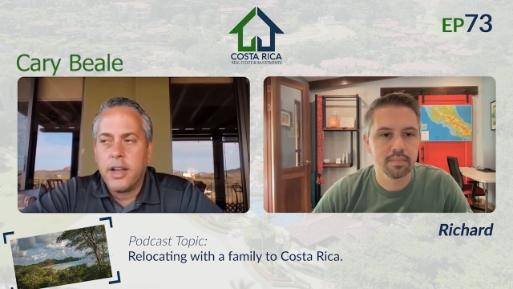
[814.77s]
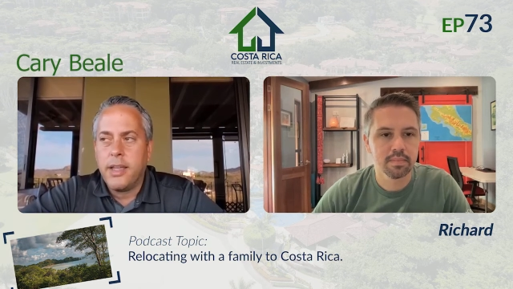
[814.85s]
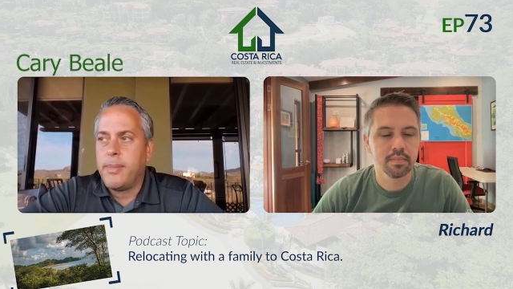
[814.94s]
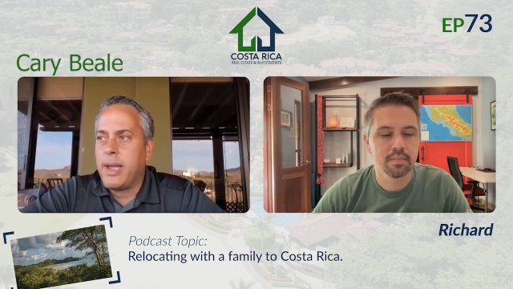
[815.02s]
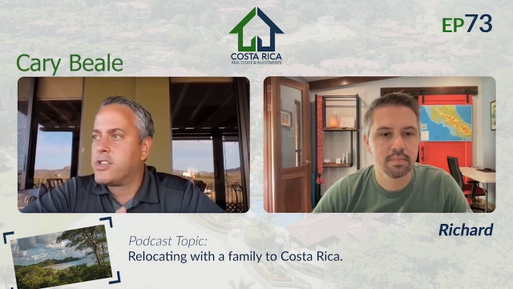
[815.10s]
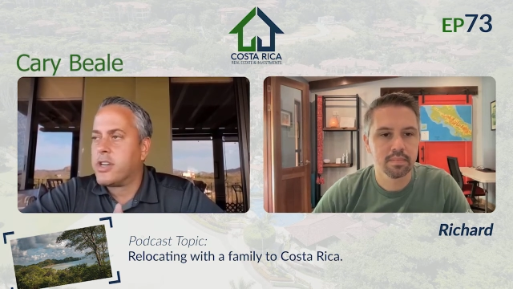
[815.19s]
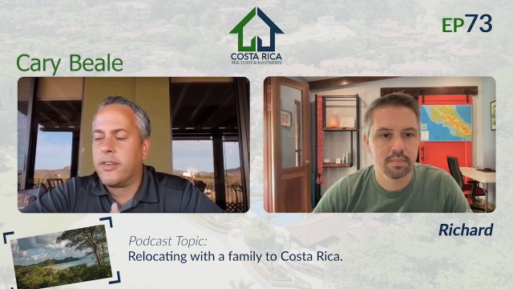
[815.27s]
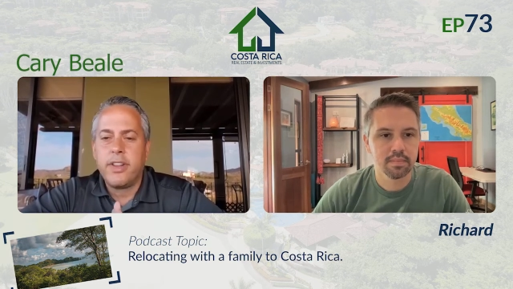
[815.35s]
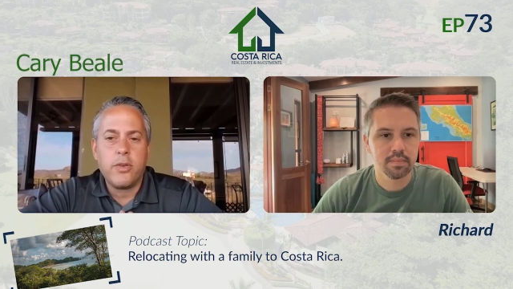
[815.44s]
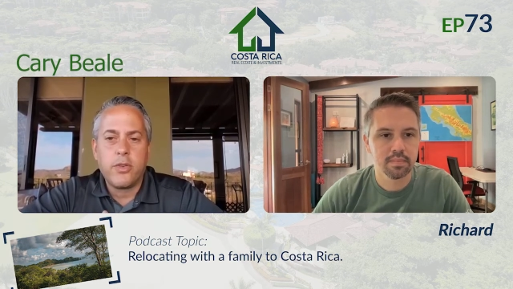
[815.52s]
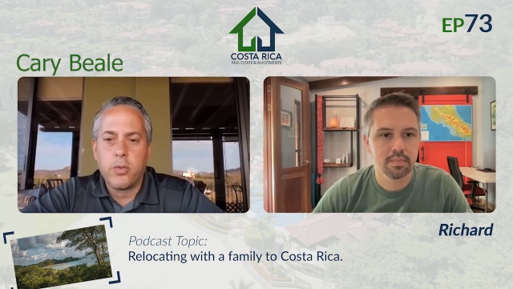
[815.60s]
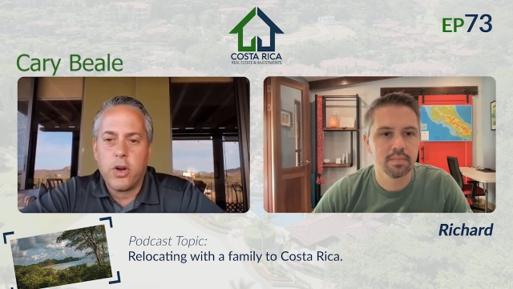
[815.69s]
Speaker 1: he made sure
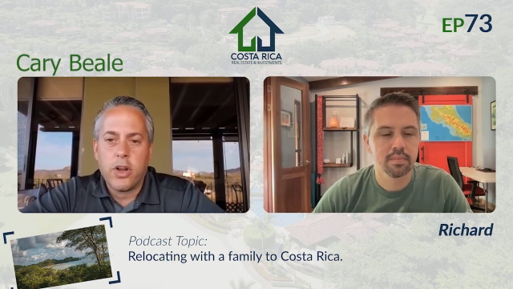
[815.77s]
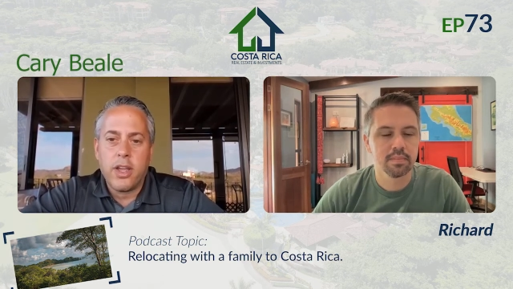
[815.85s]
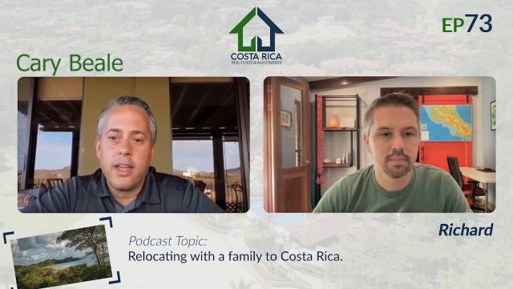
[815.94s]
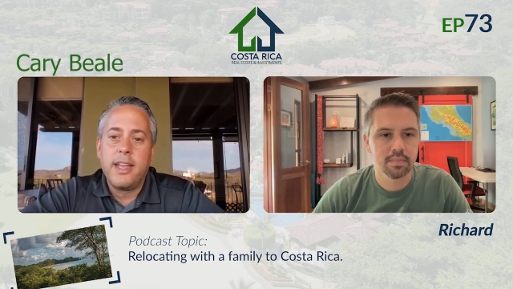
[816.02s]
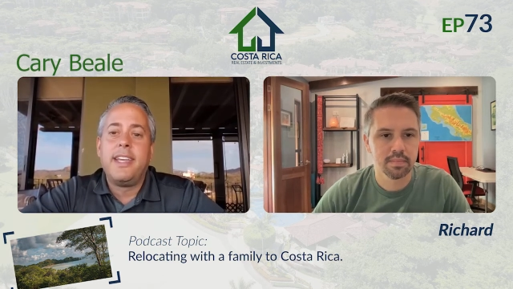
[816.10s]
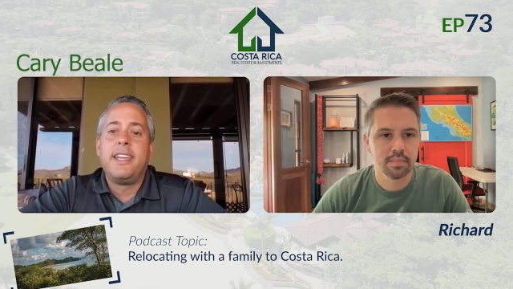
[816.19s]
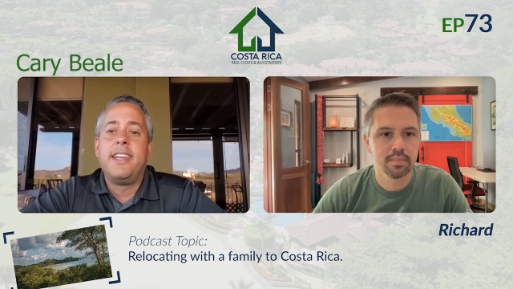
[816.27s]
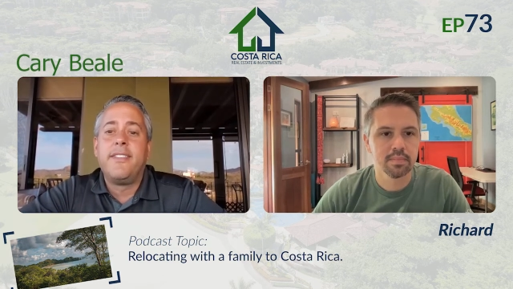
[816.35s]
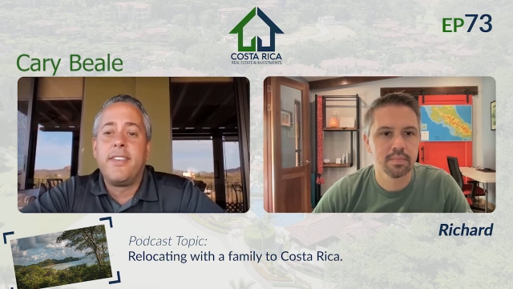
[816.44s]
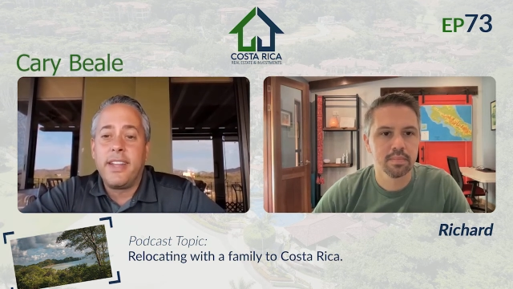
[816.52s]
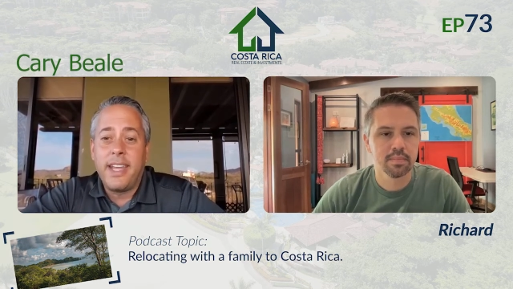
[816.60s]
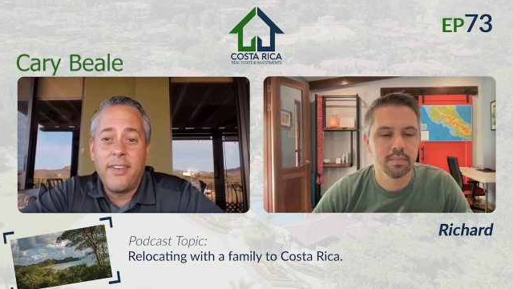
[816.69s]
everything was working, and he
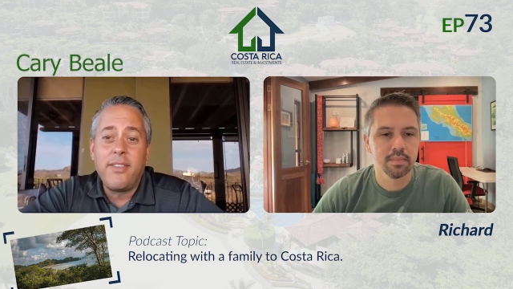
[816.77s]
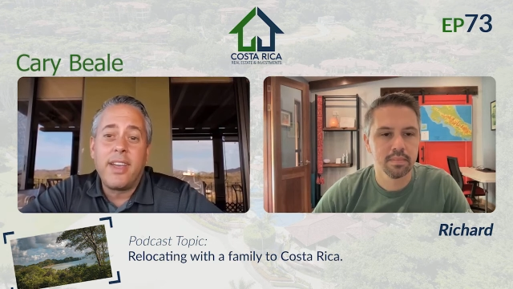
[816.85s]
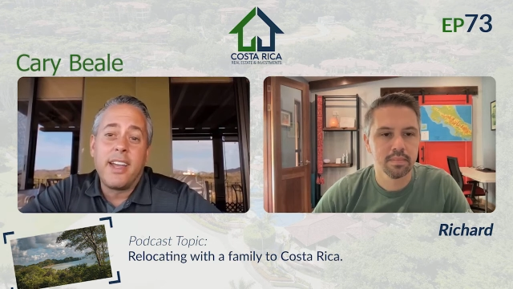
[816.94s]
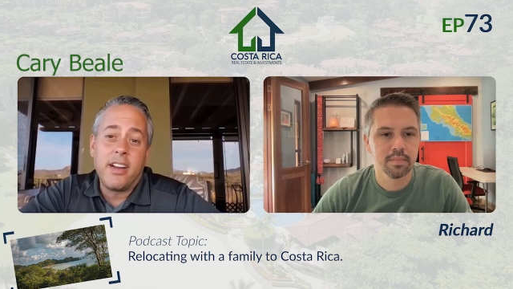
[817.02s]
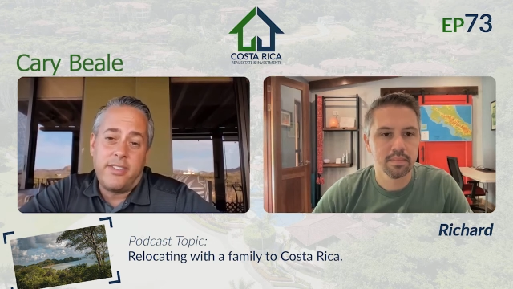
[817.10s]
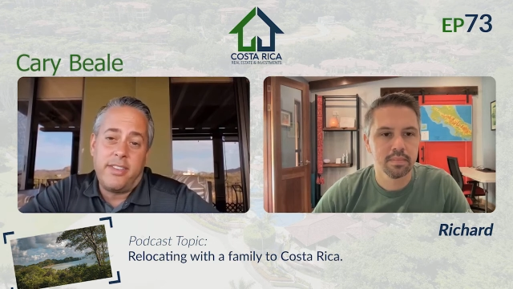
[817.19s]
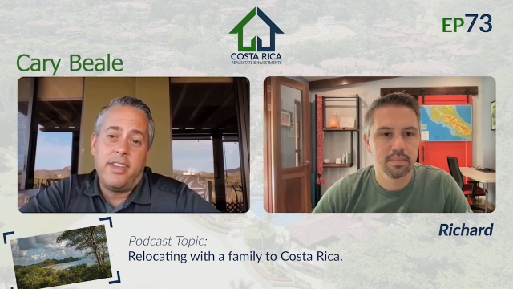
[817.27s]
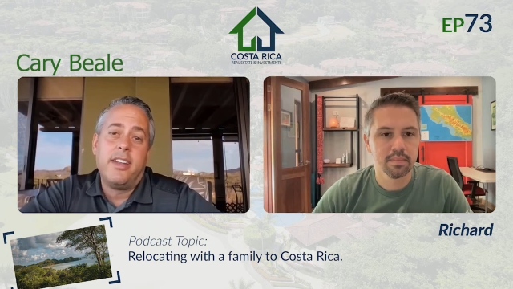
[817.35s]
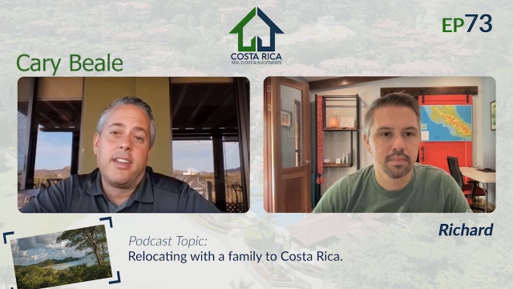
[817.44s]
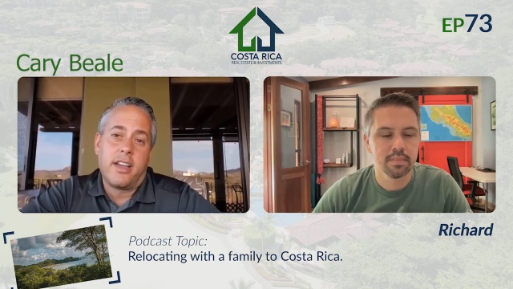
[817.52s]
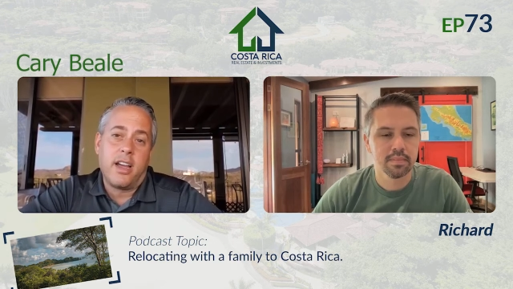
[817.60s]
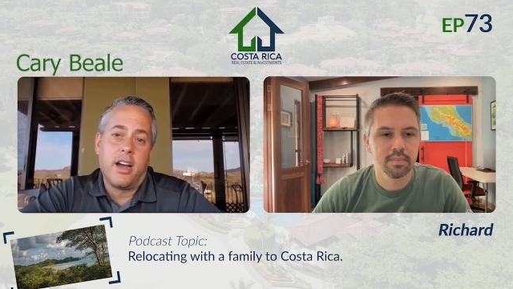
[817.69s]
even gave a guarantee to
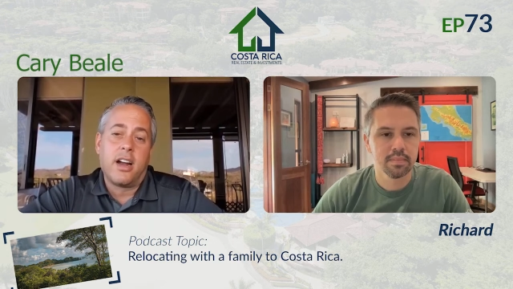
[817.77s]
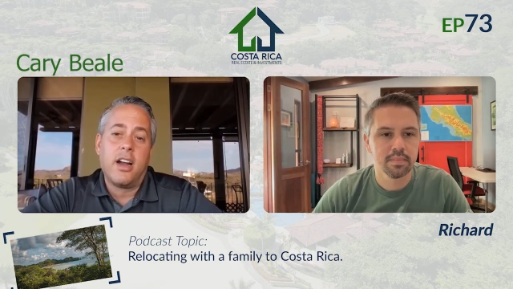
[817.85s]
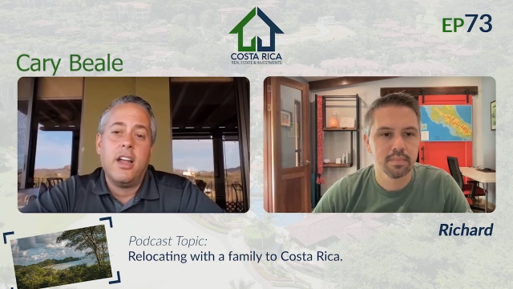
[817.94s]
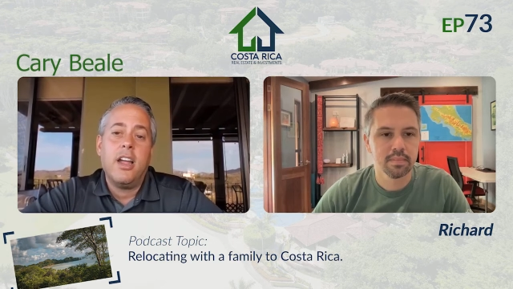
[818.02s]
the car,